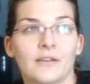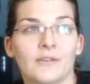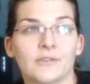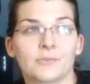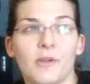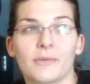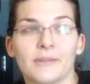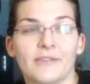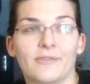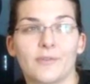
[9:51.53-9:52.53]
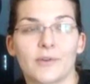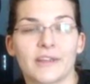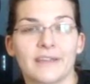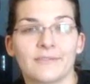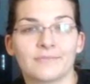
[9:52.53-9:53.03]
oh, it's probably a 40,
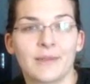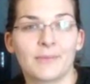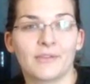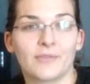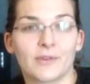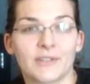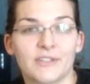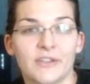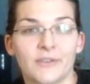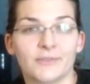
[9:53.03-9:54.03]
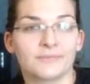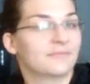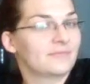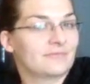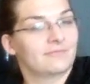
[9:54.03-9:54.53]
maybe a 42.
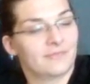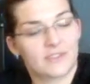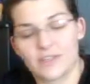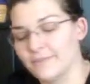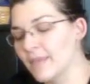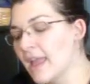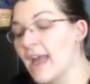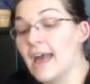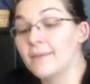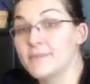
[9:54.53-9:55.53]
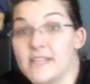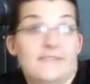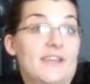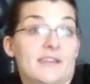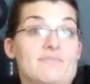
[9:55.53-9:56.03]
So I'm
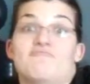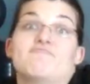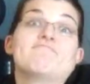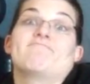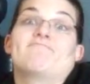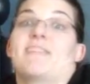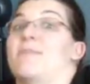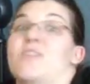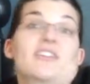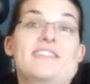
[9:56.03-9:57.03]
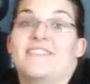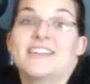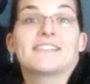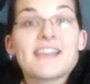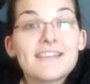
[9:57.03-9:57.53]
saving it. I'm not giving
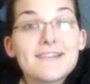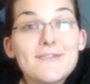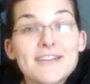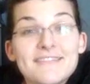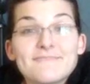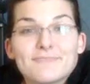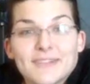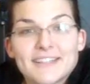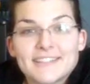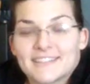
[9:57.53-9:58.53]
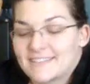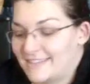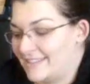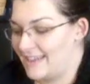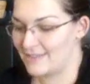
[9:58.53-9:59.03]
it to anyone
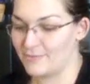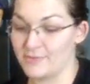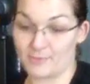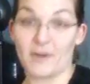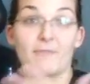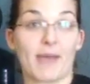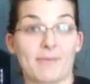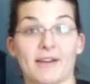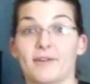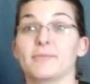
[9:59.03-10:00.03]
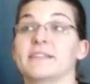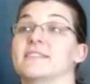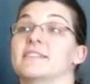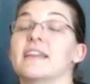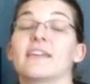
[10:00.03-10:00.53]
this it was one of my pinnacle
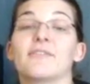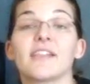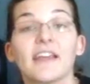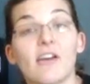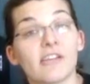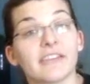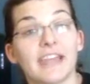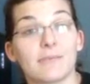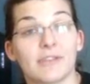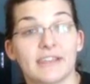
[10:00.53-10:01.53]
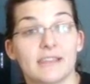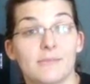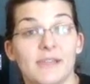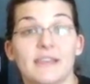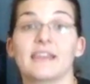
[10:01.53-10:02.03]
pieces and I feel like all the cabling in the
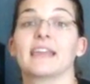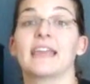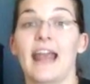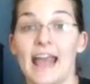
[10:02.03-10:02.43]
beatnik it